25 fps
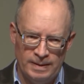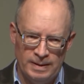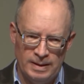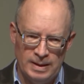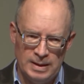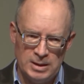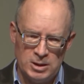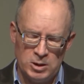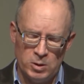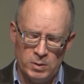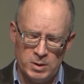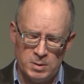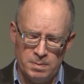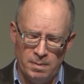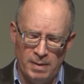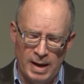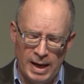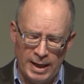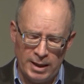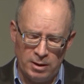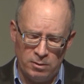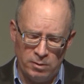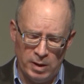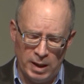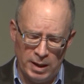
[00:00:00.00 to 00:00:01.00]
And so it's my
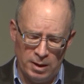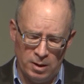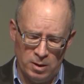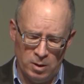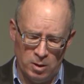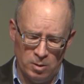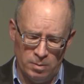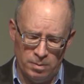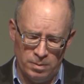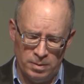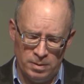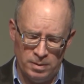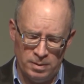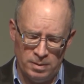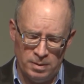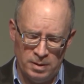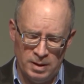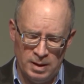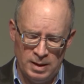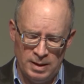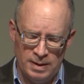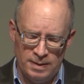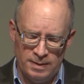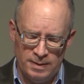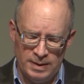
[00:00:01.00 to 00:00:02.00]
great hope
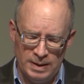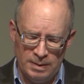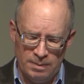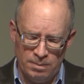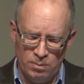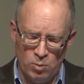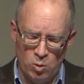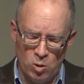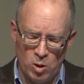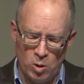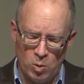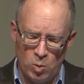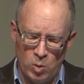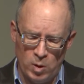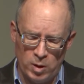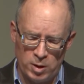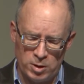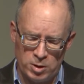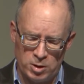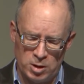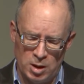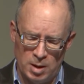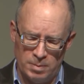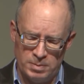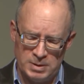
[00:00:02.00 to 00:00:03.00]
that more
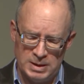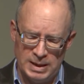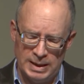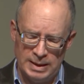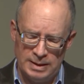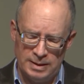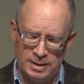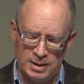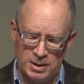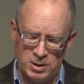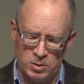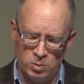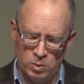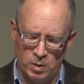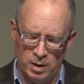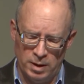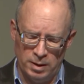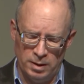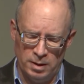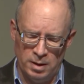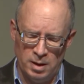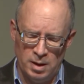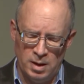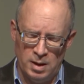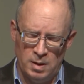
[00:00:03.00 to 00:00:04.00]
workshops like this one
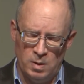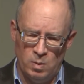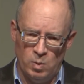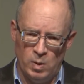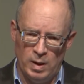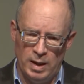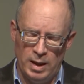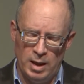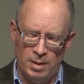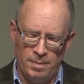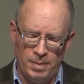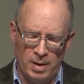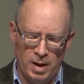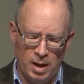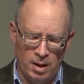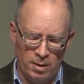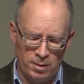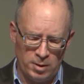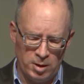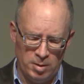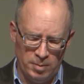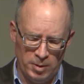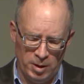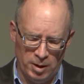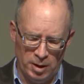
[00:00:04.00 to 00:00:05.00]
will help our
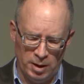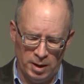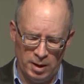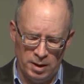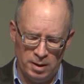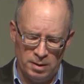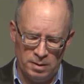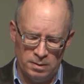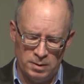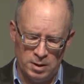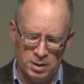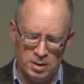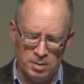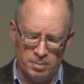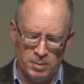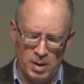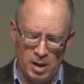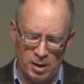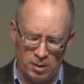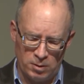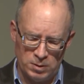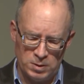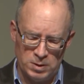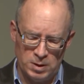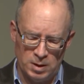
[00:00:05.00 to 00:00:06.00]
community, the
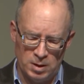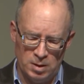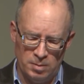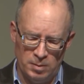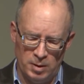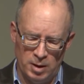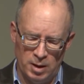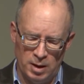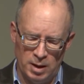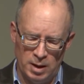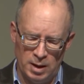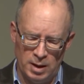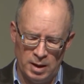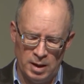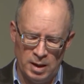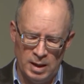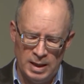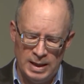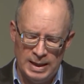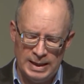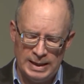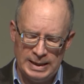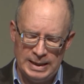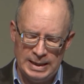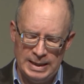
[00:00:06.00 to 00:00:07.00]
democracy community,
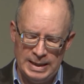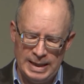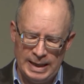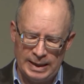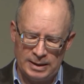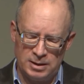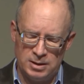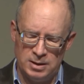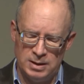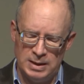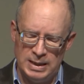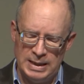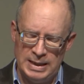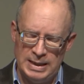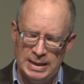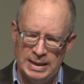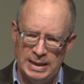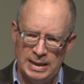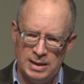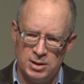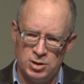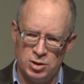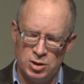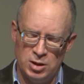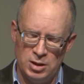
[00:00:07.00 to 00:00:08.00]
connect to the
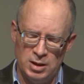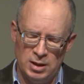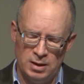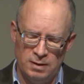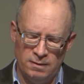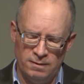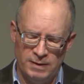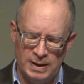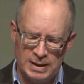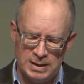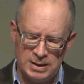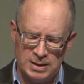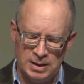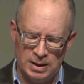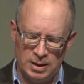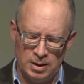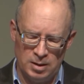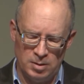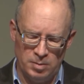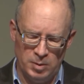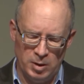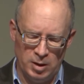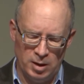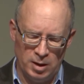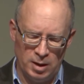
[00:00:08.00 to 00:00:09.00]
ESG investing
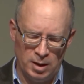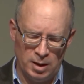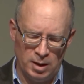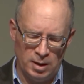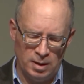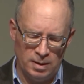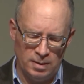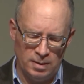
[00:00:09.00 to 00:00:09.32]
community.